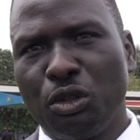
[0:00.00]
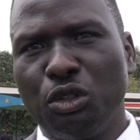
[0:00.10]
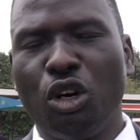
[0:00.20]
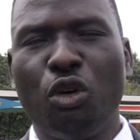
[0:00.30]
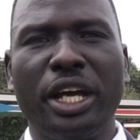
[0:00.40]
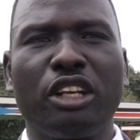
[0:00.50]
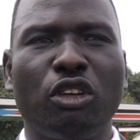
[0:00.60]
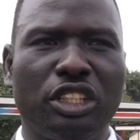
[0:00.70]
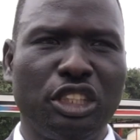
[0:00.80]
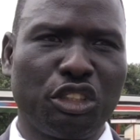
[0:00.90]
You know, when
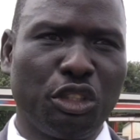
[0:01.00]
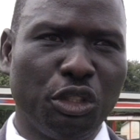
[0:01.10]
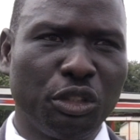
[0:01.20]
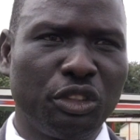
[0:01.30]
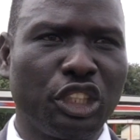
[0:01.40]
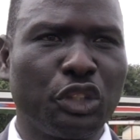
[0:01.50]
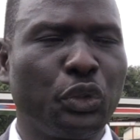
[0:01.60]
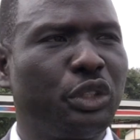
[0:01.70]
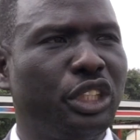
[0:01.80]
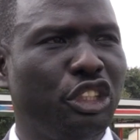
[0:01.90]
road is good,
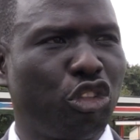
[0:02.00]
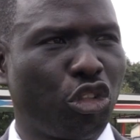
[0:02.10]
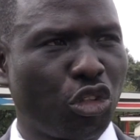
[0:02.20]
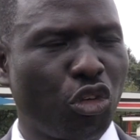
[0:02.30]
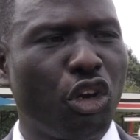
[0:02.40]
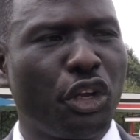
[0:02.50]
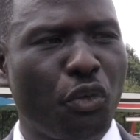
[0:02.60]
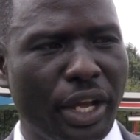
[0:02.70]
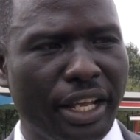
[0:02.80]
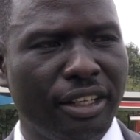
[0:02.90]
security is also
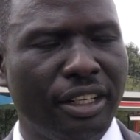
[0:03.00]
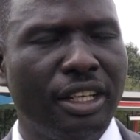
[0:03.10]
going well.